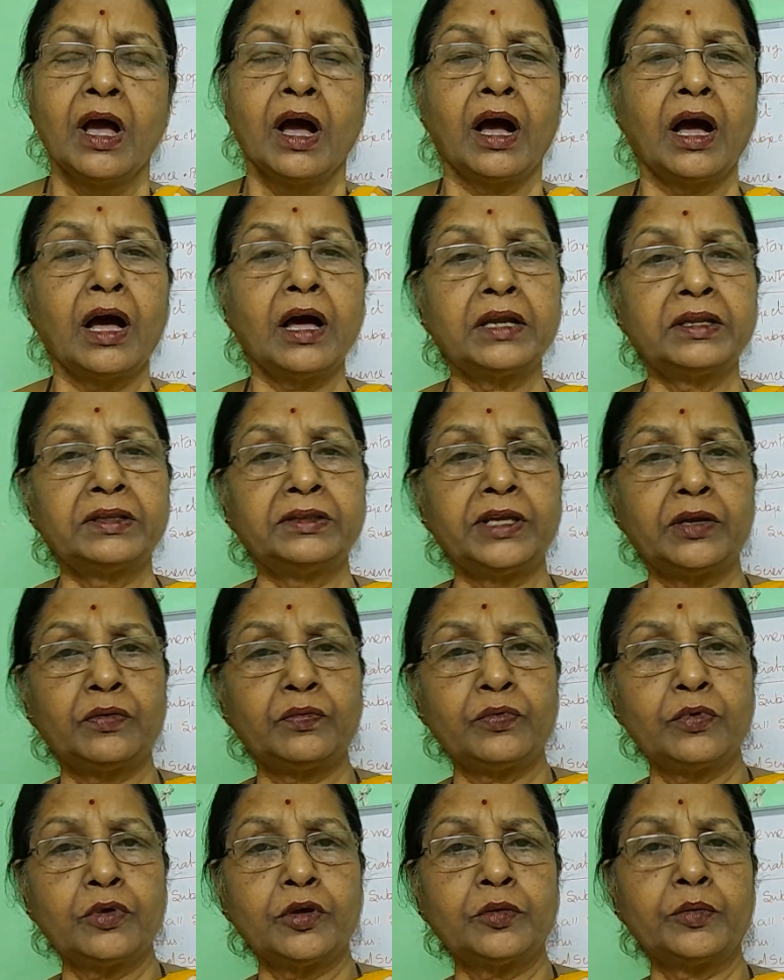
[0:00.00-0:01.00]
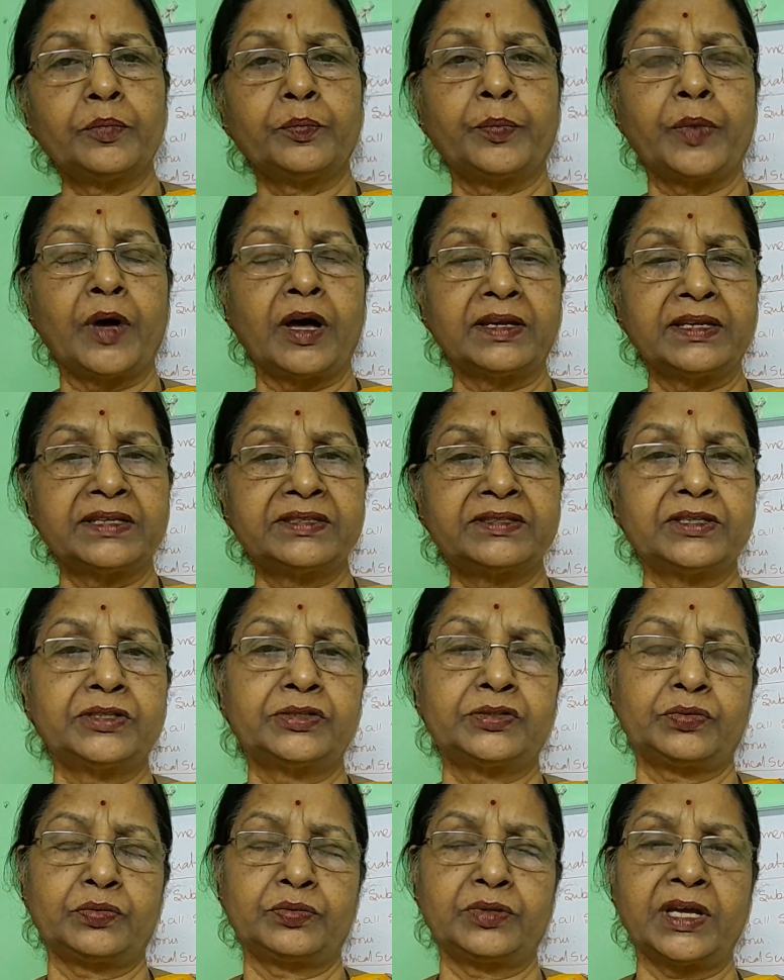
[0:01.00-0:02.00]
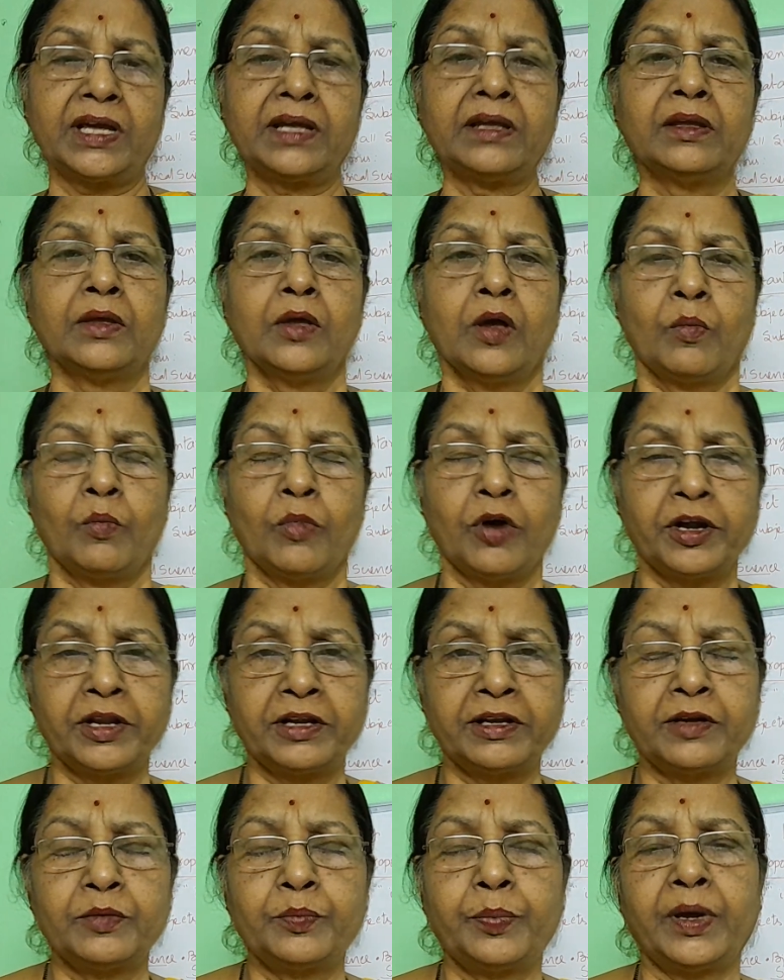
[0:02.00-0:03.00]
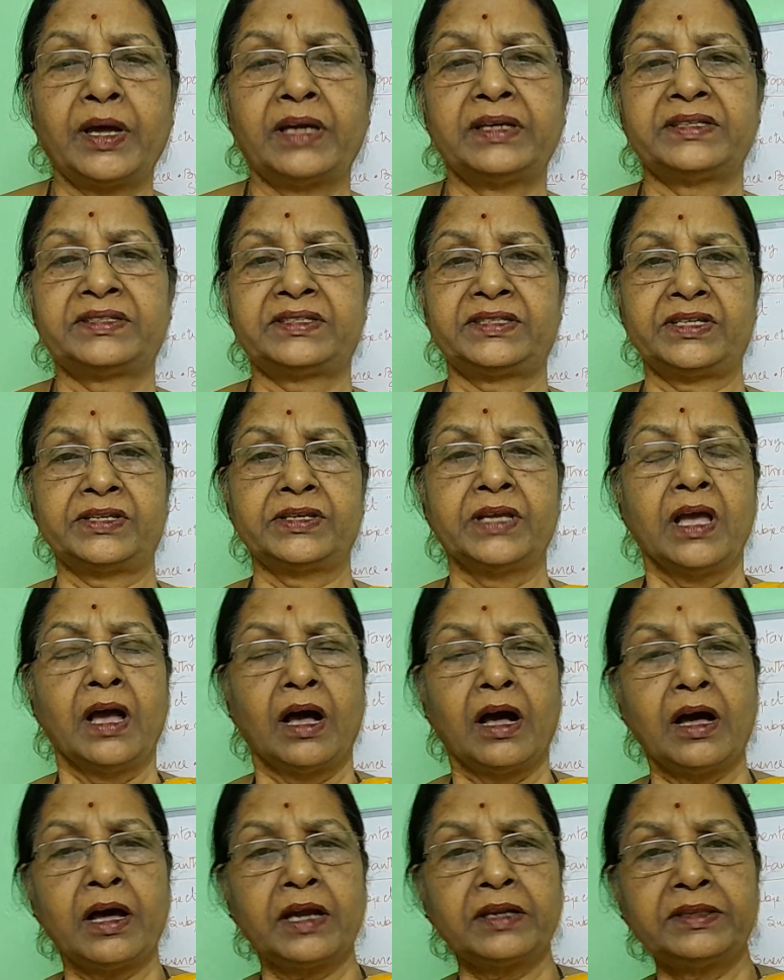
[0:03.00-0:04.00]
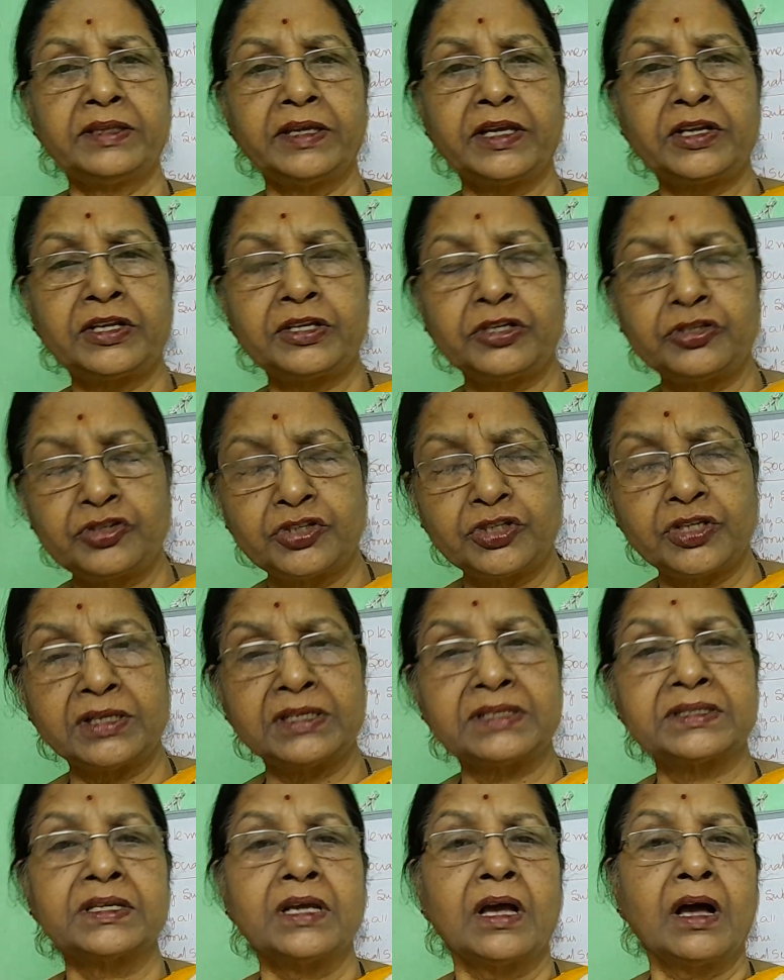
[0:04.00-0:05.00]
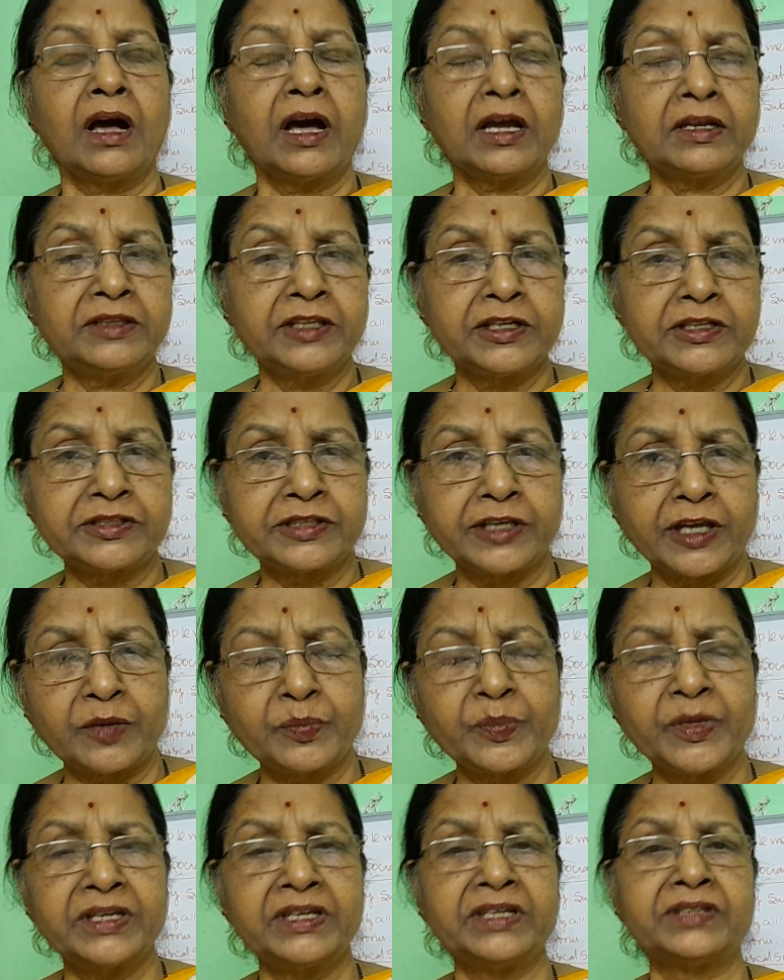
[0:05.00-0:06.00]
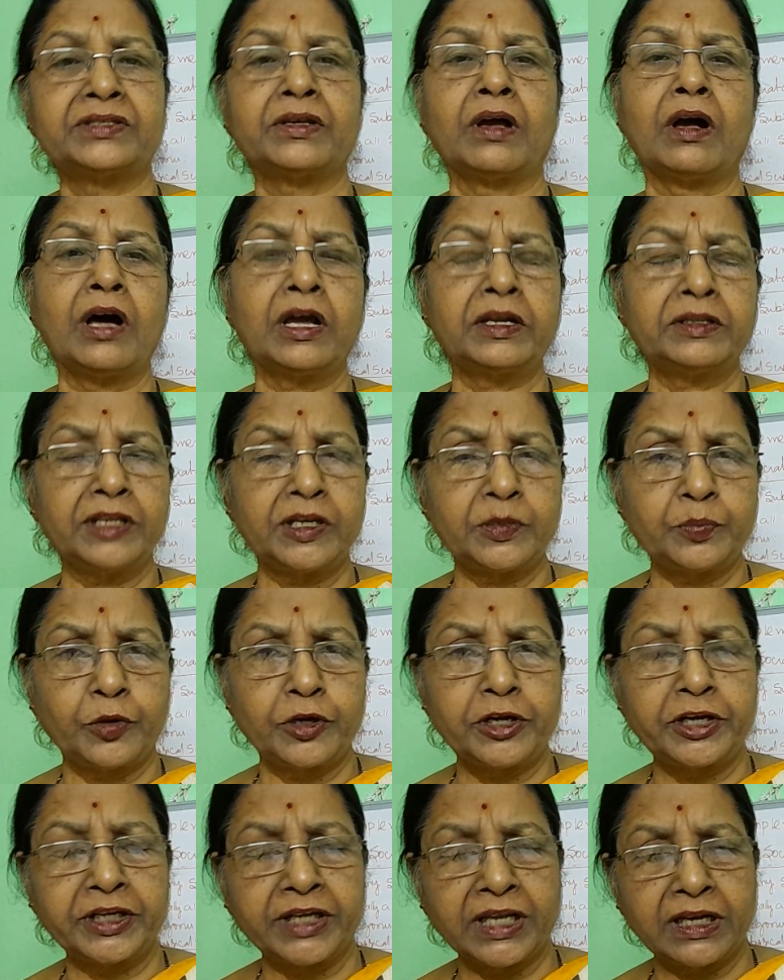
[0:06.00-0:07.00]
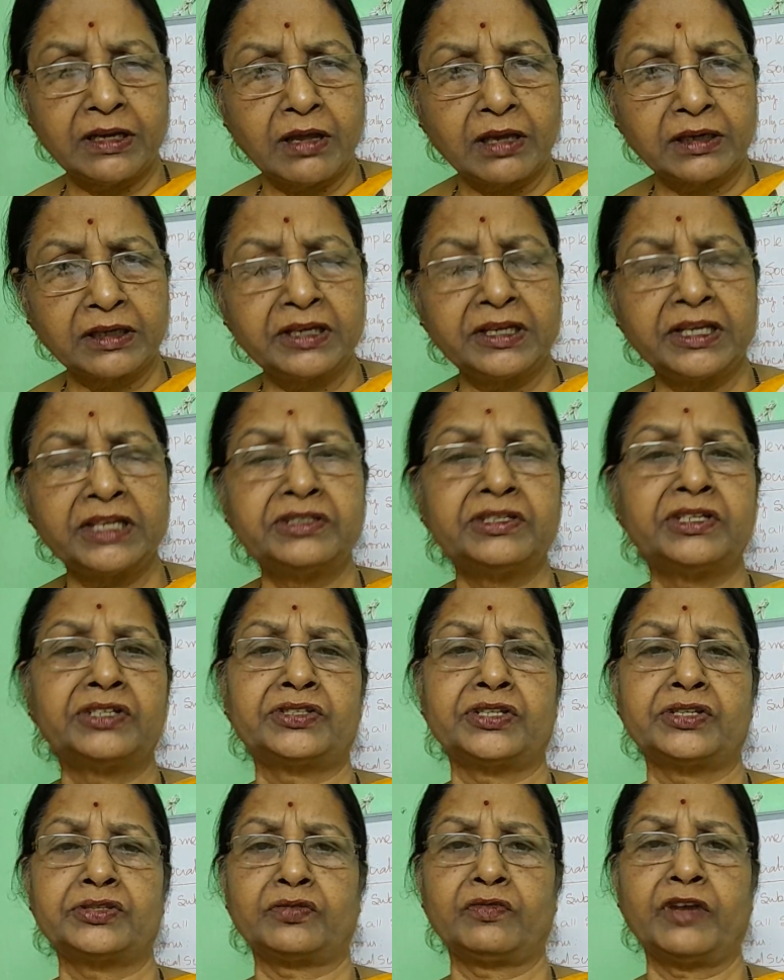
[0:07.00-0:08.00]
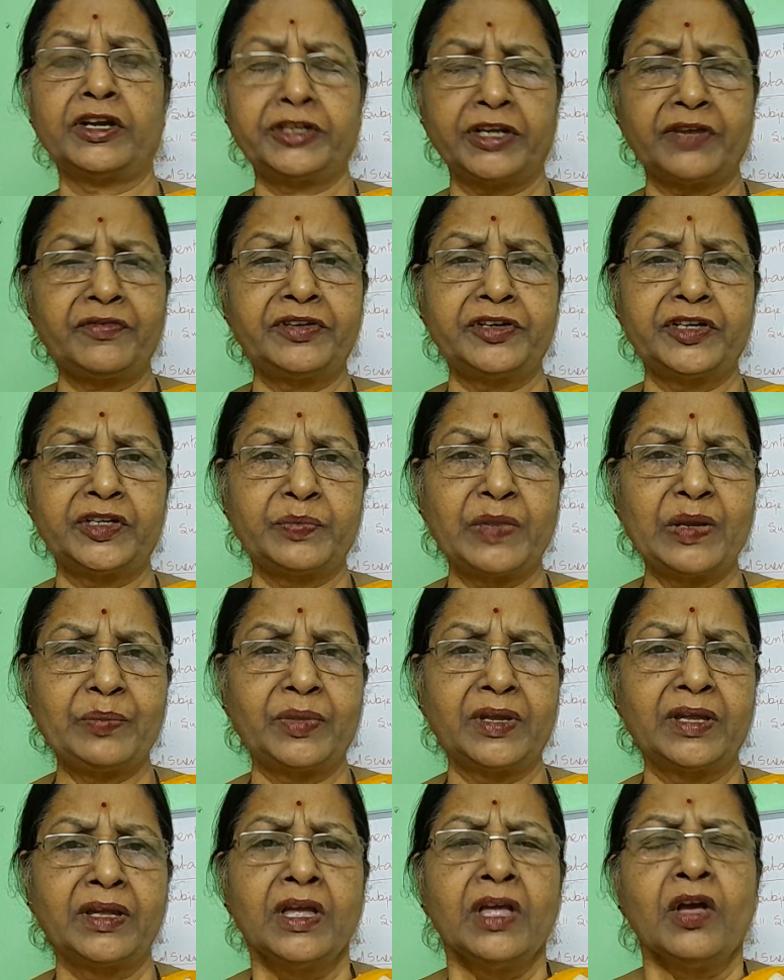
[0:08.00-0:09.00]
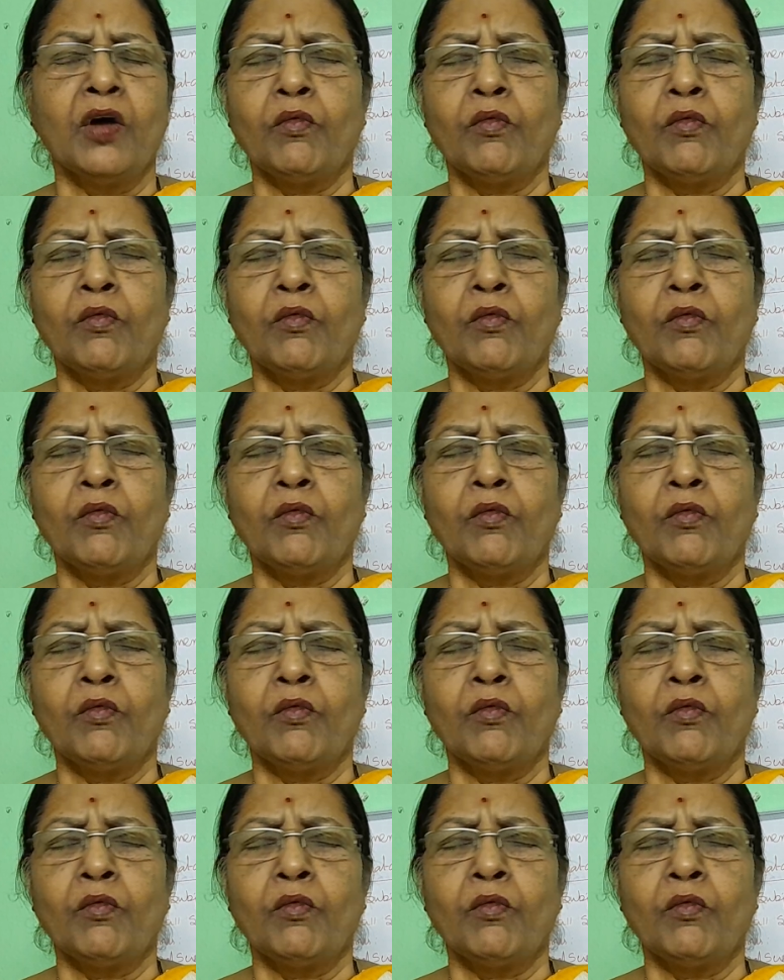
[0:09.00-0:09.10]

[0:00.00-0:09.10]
or their own policies to the modern policy, or their rituals, or their ceremonies, or their political organizations, whatever it may be.